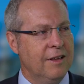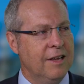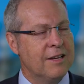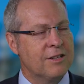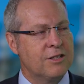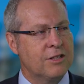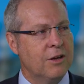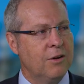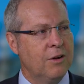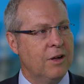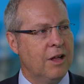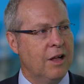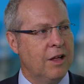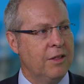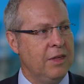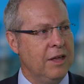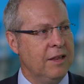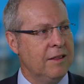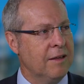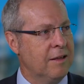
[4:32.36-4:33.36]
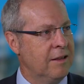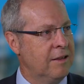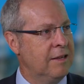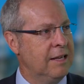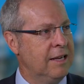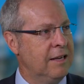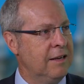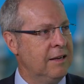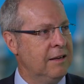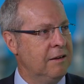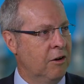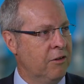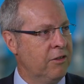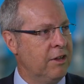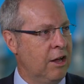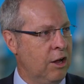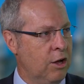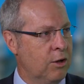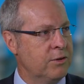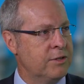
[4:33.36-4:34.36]
Yeah, so I think that the on
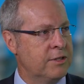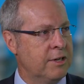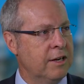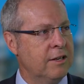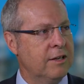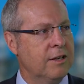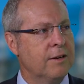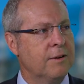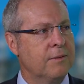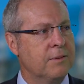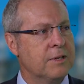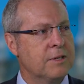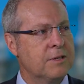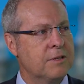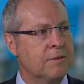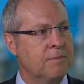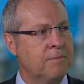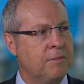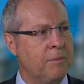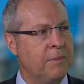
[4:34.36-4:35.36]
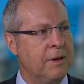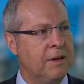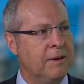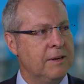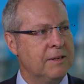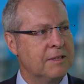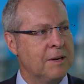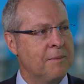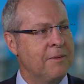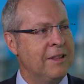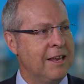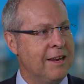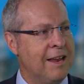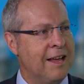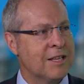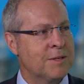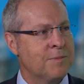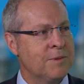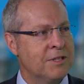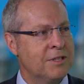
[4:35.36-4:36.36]
the health sector was probably some of the
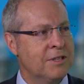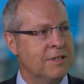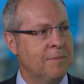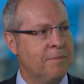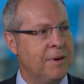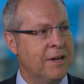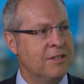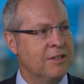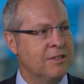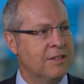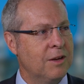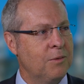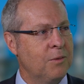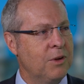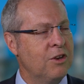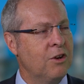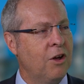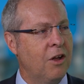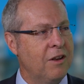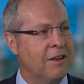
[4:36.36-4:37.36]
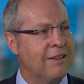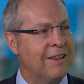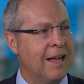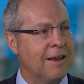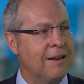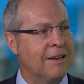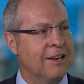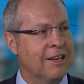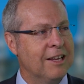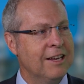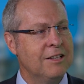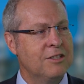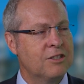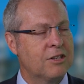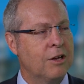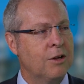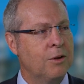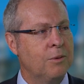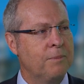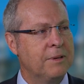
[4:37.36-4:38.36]
announcements in the budget that were not that elite.
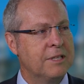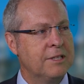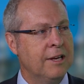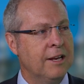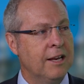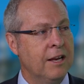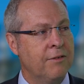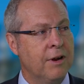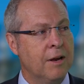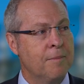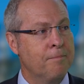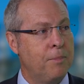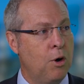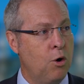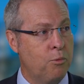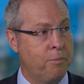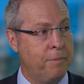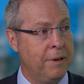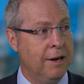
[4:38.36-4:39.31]
So particularly around bulk